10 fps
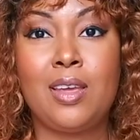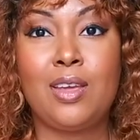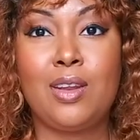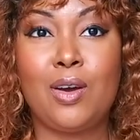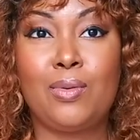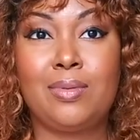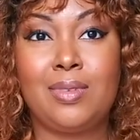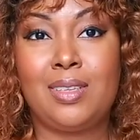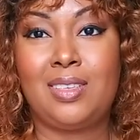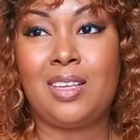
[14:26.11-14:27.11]
You know,
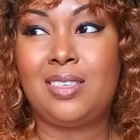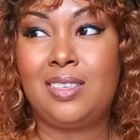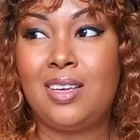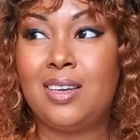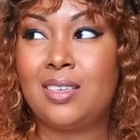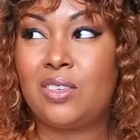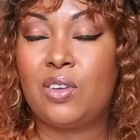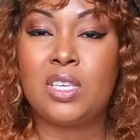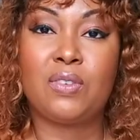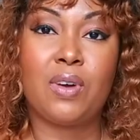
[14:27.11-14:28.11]
it's seen as
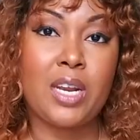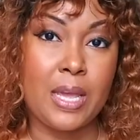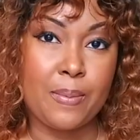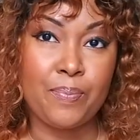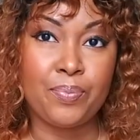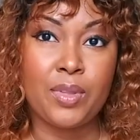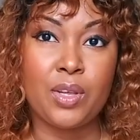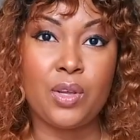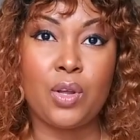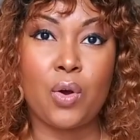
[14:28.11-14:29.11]
it's funny.
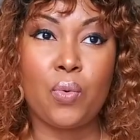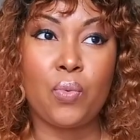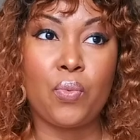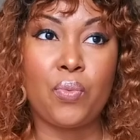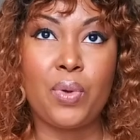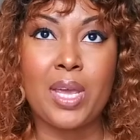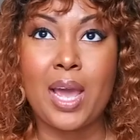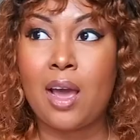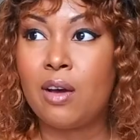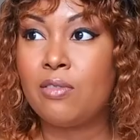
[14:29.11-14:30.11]
You know, we
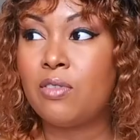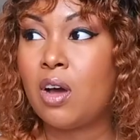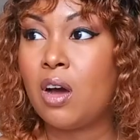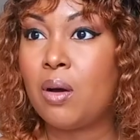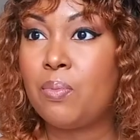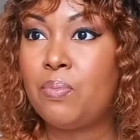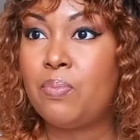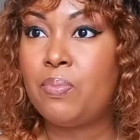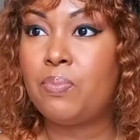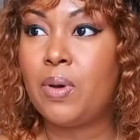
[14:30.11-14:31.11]
have
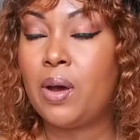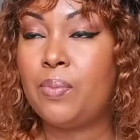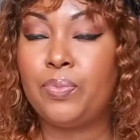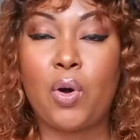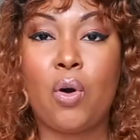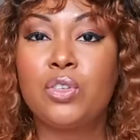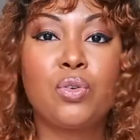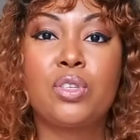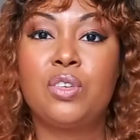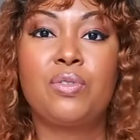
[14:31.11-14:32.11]
all
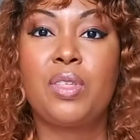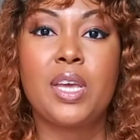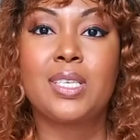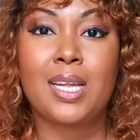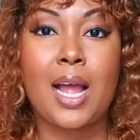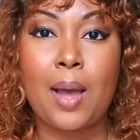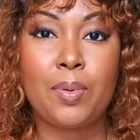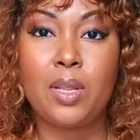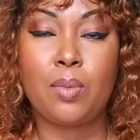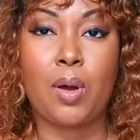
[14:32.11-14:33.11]
sorts of things that
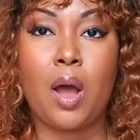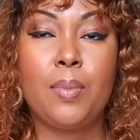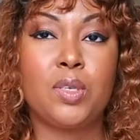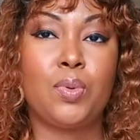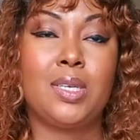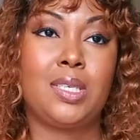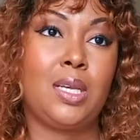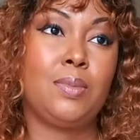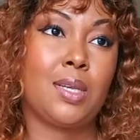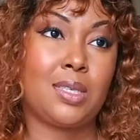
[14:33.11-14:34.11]
happen in the Bahamas, but it
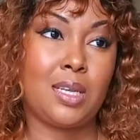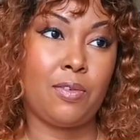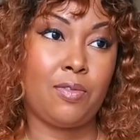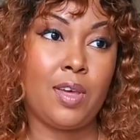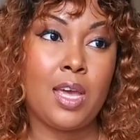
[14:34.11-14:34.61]
seems as if